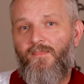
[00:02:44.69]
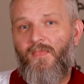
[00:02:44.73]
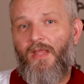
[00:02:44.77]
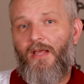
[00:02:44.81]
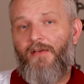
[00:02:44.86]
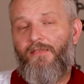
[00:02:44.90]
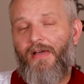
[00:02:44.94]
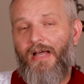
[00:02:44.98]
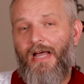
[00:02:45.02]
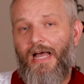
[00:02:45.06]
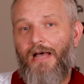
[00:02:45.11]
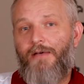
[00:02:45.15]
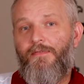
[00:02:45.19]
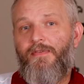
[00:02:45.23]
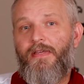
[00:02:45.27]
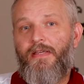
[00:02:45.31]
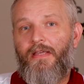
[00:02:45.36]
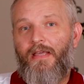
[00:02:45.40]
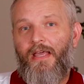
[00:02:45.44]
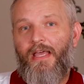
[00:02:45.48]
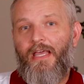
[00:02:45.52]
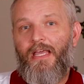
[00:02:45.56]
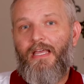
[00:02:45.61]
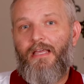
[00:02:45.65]
of
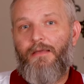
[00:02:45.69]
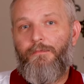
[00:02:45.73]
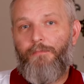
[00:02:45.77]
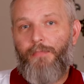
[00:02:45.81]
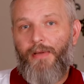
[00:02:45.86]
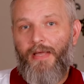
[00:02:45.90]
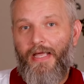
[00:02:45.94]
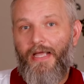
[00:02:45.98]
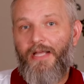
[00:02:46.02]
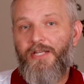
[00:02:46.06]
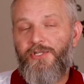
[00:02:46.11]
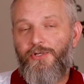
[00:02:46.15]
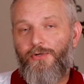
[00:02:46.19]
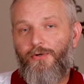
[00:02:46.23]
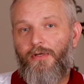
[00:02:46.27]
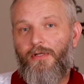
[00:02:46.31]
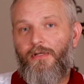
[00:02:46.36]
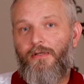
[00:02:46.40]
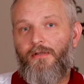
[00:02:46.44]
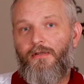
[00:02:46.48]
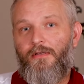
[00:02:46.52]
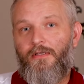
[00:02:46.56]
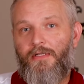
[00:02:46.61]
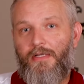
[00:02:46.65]
having a
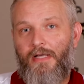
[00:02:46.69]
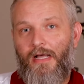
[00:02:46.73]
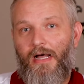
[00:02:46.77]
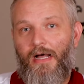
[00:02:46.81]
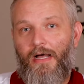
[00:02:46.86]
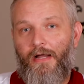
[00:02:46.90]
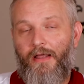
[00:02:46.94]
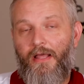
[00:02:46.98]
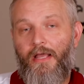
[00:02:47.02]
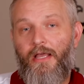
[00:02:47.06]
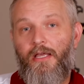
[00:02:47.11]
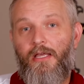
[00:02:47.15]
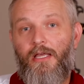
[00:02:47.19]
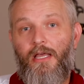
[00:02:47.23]
patron God.